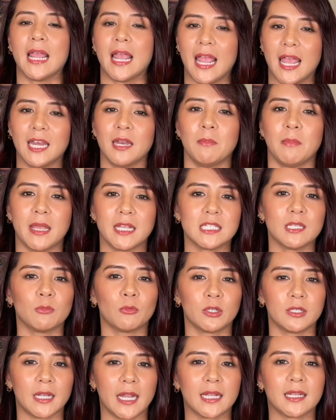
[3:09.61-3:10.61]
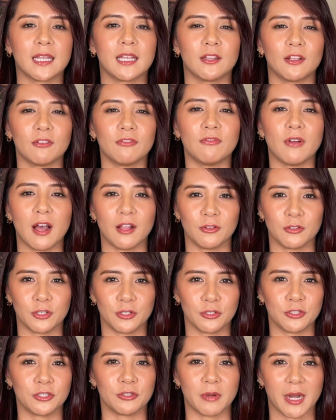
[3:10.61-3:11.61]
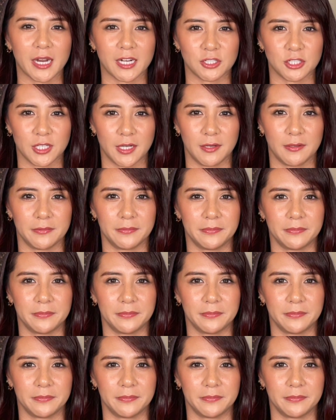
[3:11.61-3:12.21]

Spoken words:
and it makes it more likely they'll follow your direction.